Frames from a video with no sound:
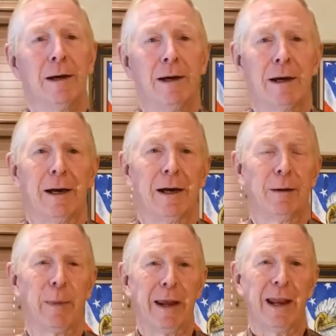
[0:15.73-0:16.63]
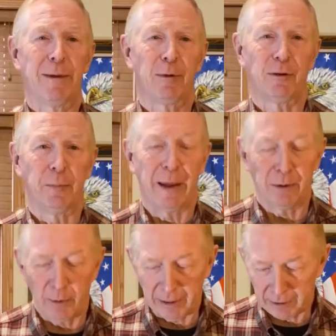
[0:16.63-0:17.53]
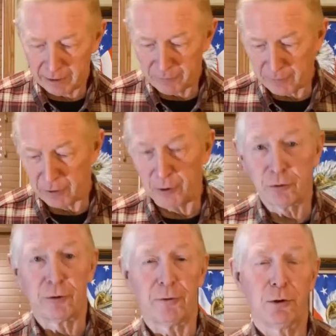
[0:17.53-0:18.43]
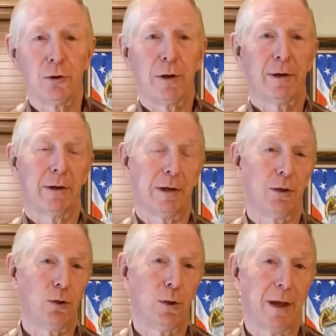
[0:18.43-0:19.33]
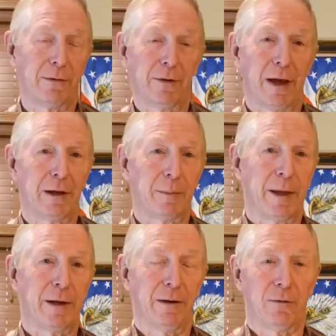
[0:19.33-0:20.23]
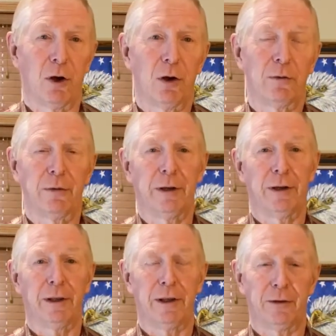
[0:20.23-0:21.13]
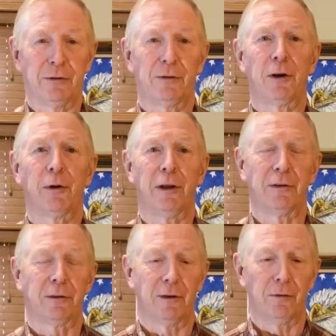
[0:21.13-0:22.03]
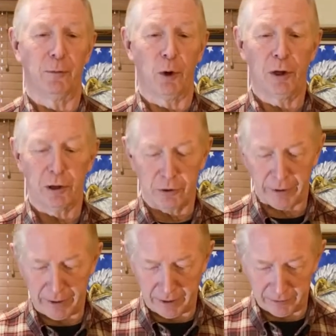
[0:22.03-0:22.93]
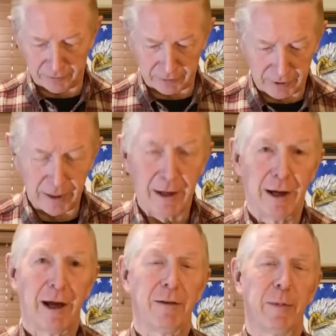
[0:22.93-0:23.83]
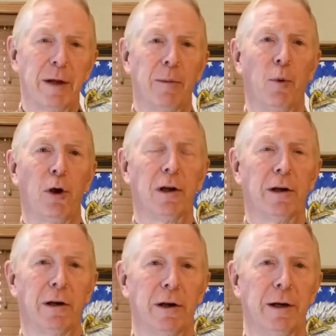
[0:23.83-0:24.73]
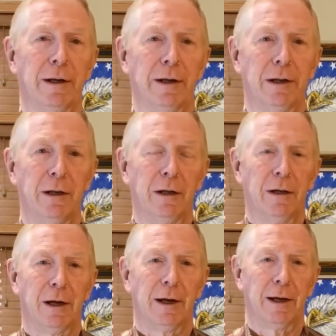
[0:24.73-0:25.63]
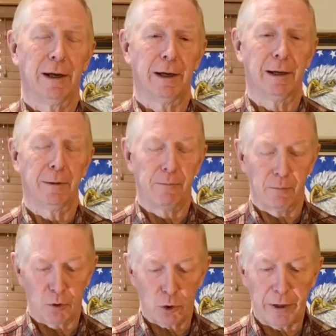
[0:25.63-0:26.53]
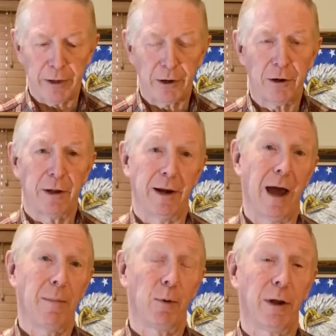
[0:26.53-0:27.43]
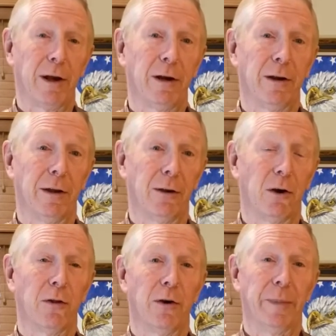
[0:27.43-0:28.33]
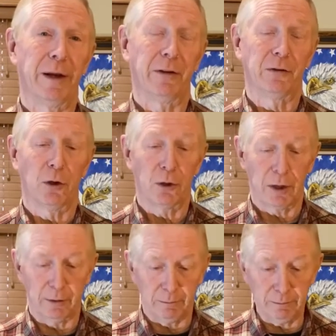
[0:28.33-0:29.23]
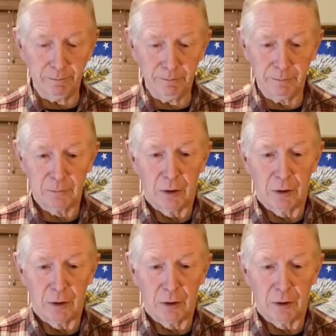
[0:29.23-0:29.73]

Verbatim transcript: Uh, my name is Ben Weekley for those of you uh, who have not been involved in the series of boiler trainings. I've been a boiler uh, trainer and operator in northern Minnesota